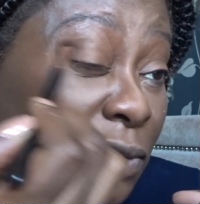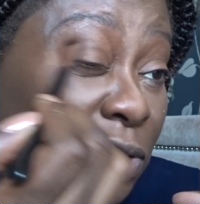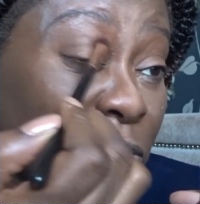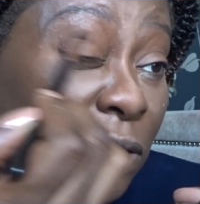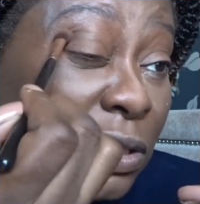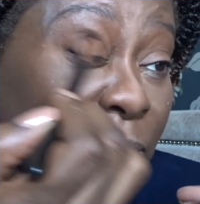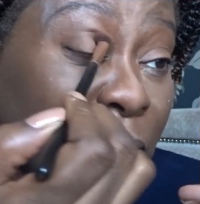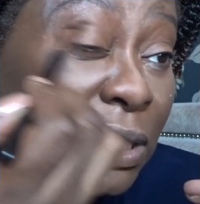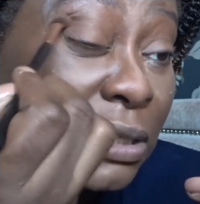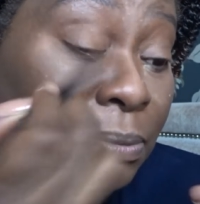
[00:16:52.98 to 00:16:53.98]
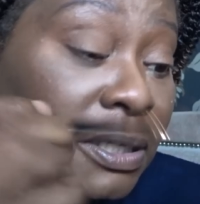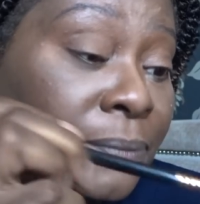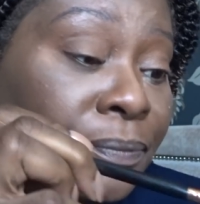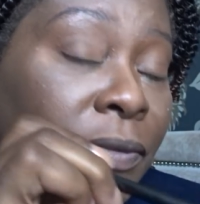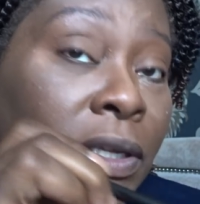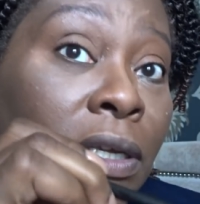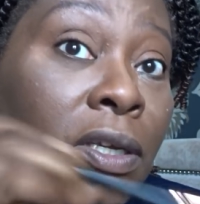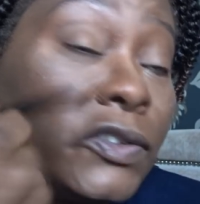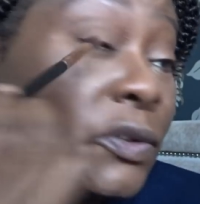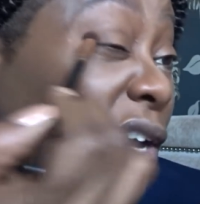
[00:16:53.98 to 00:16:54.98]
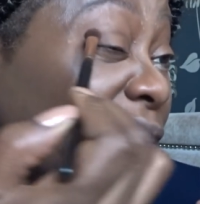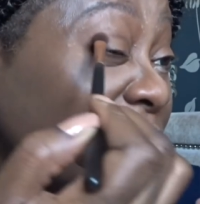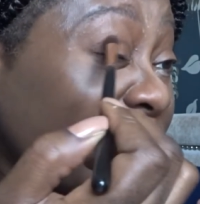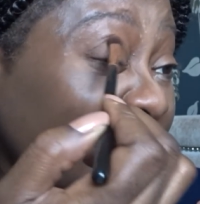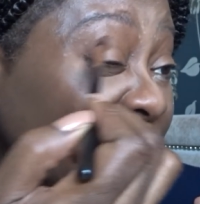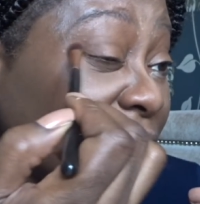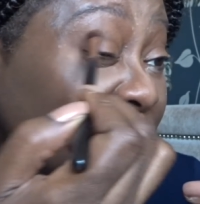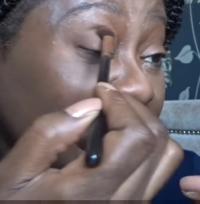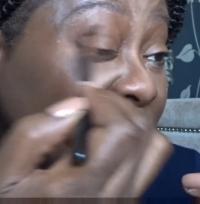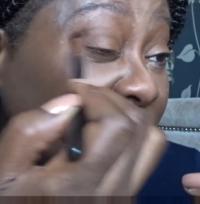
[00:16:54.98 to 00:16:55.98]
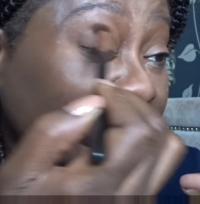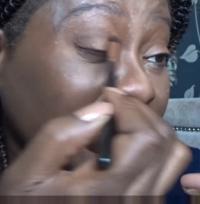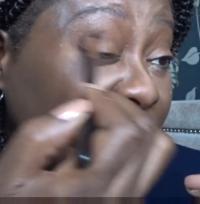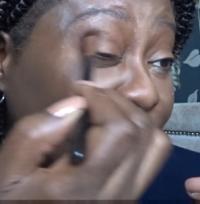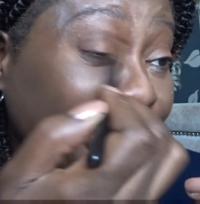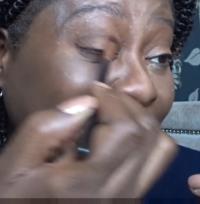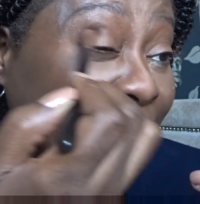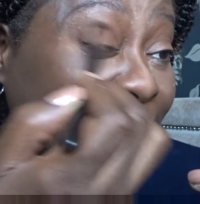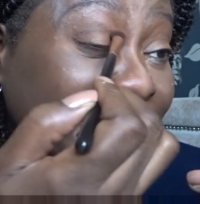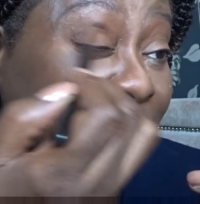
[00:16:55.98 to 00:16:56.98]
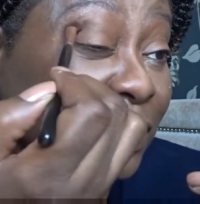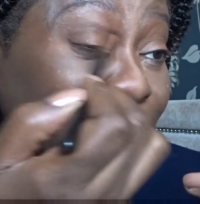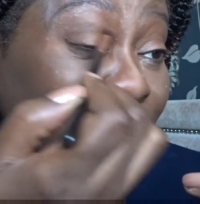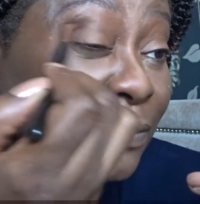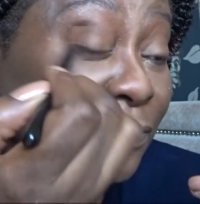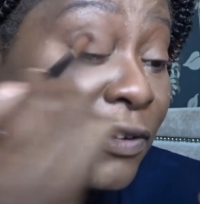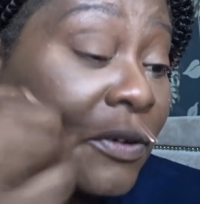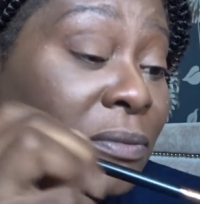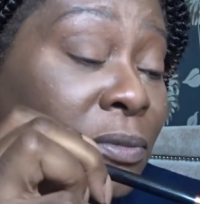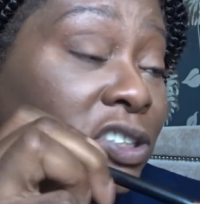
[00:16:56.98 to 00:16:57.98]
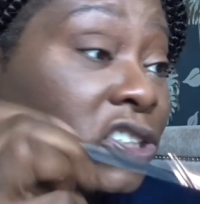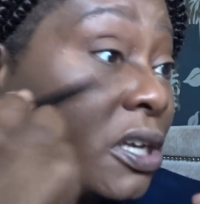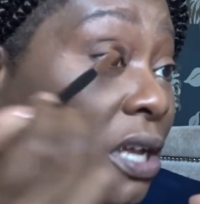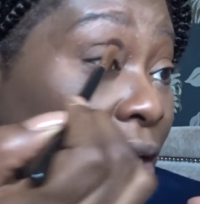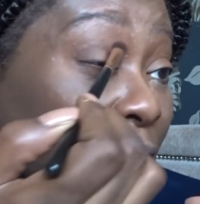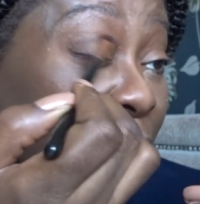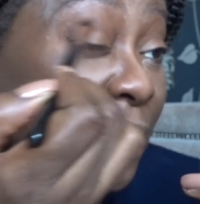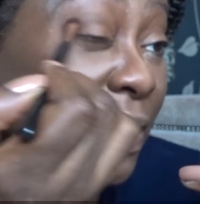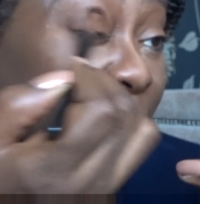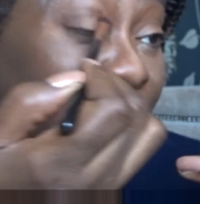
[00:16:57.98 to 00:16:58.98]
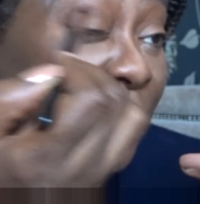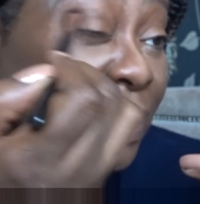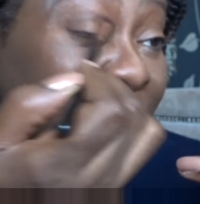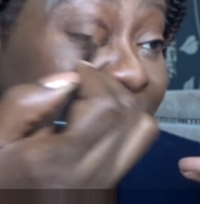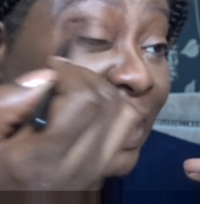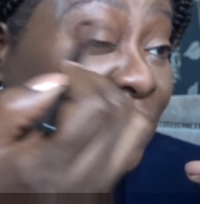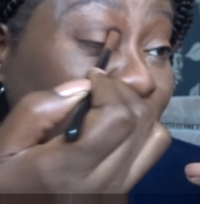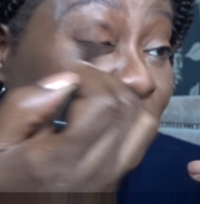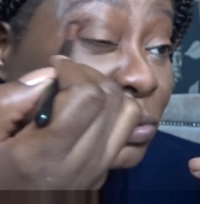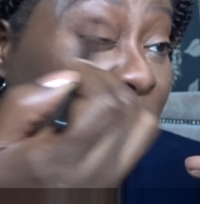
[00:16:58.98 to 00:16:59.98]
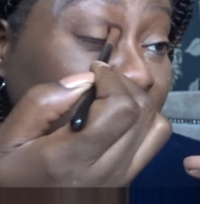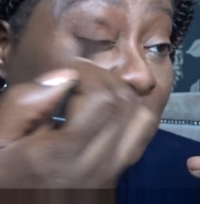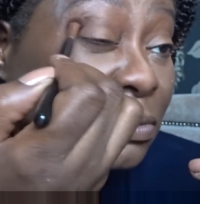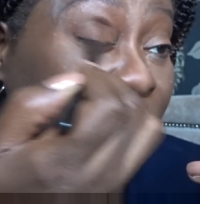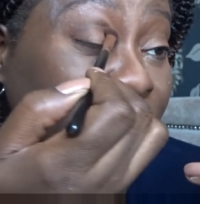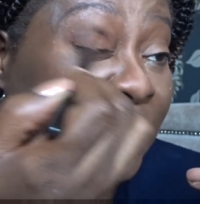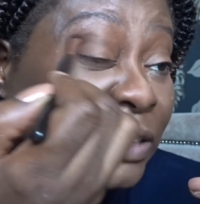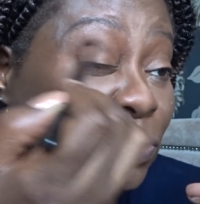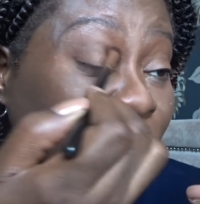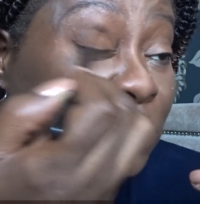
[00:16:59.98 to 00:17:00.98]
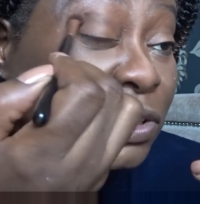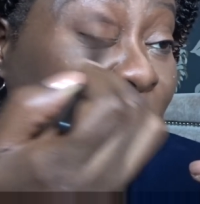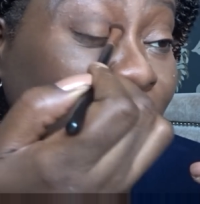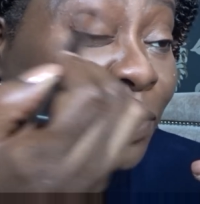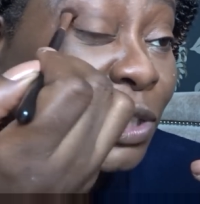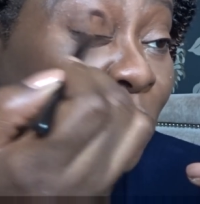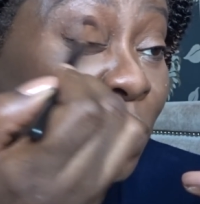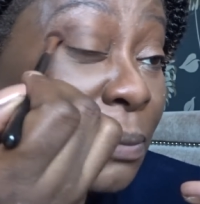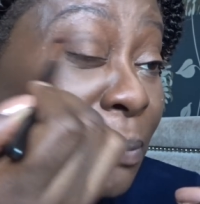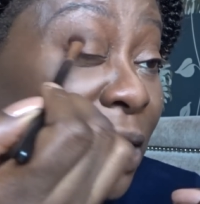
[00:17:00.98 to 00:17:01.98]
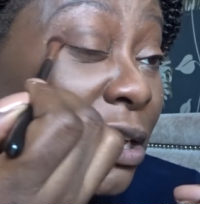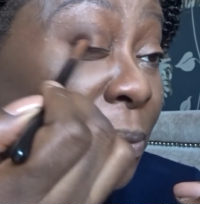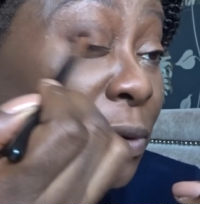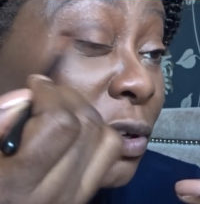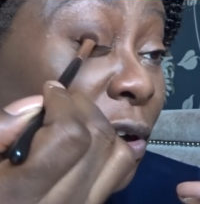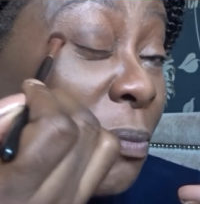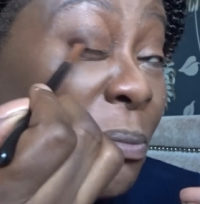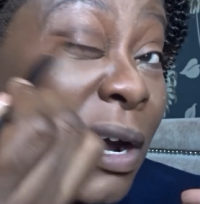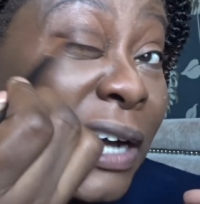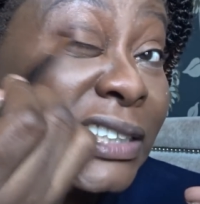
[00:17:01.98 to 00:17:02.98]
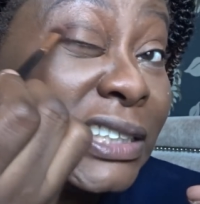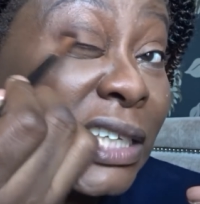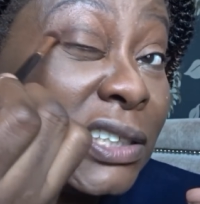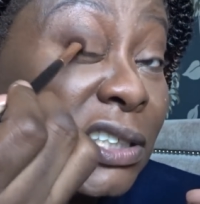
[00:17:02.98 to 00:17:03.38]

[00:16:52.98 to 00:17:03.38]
Showing up a little bit. So I think this palette is going to be very much natural sort of look, makeup look on my skin